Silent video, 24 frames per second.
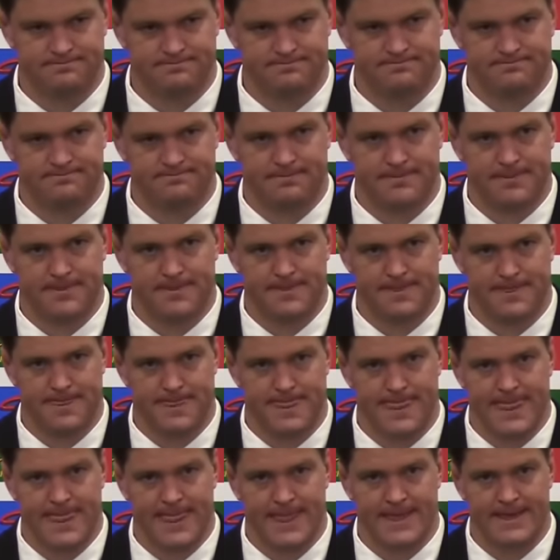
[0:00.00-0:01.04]

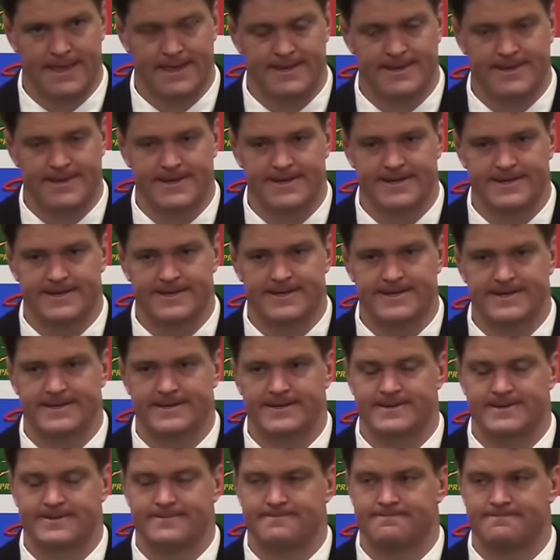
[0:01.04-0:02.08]

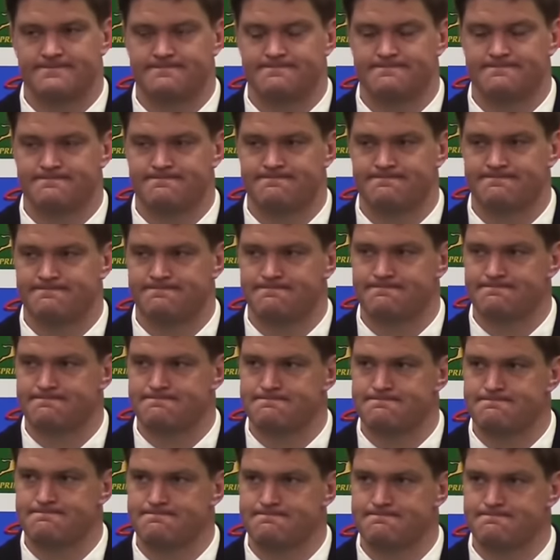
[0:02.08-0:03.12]

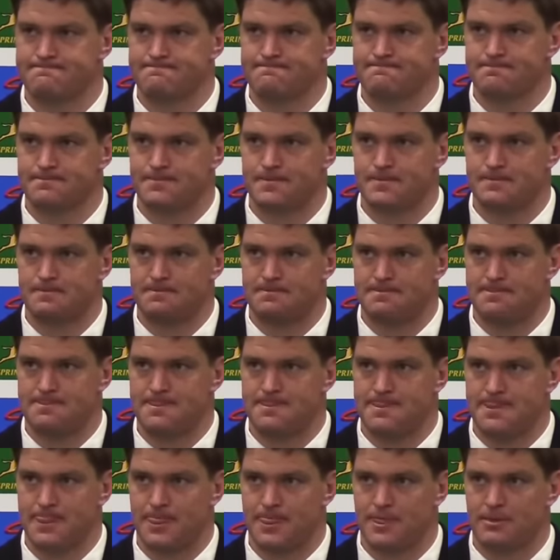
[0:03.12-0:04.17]

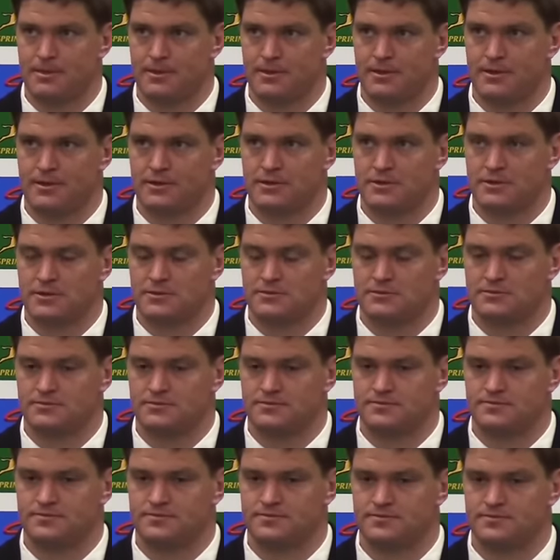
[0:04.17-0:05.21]

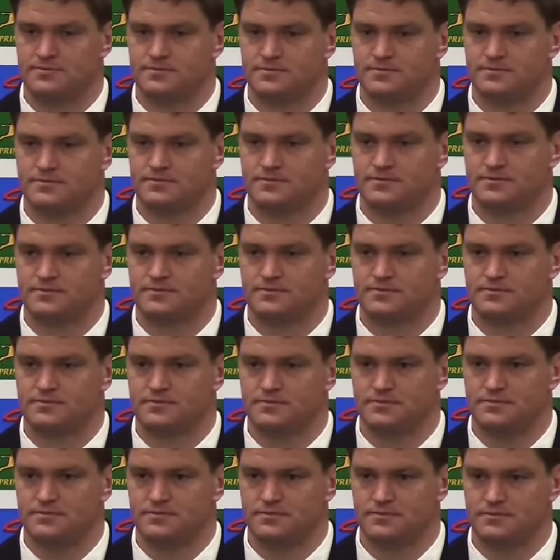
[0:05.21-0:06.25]

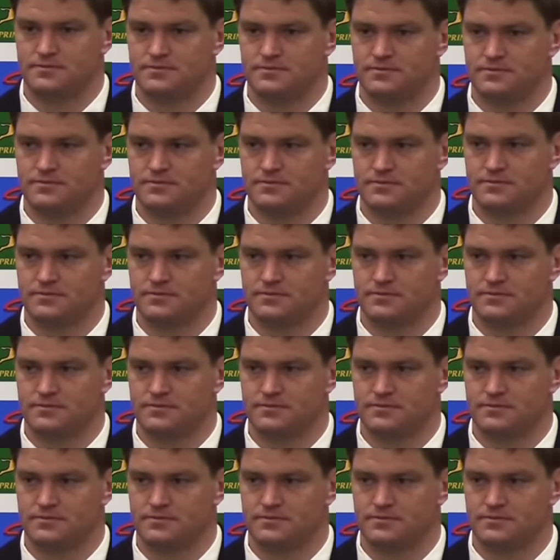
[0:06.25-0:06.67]
The person shown says nothing.